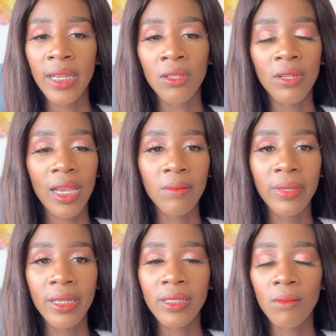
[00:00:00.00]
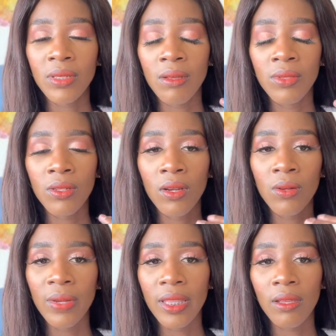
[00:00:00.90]
and you like me, sometimes you're not going
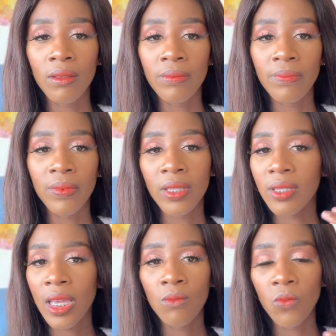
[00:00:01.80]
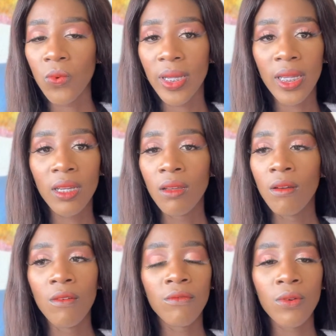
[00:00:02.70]
to wear the same wig
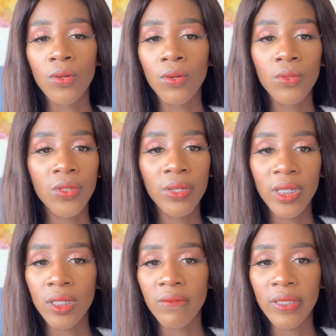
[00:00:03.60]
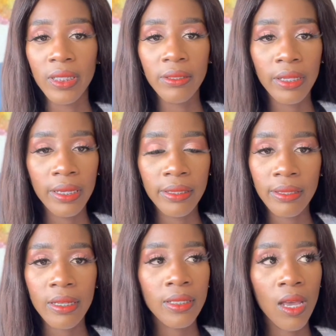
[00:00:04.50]
for a whole duration of 6 days. It
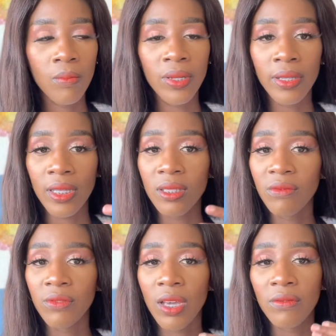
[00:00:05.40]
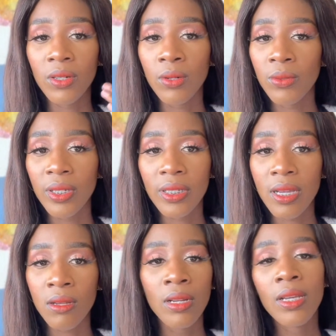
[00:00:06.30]
does happen. That's if you haven't glued it
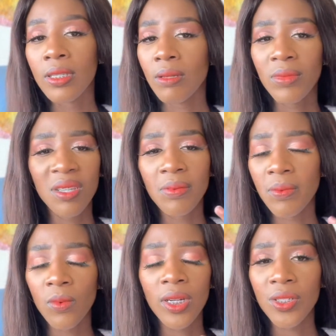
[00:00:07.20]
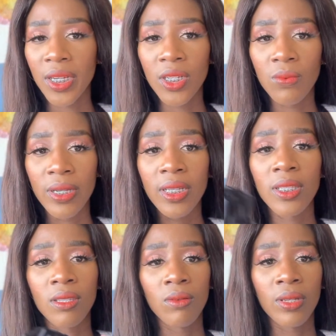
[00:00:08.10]
down. Sometimes people want to change
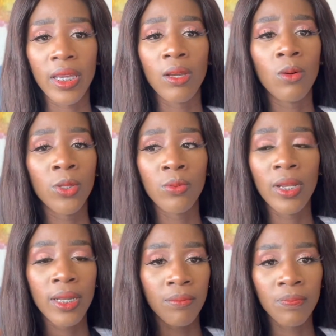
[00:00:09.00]
wigs, okay? Or you want to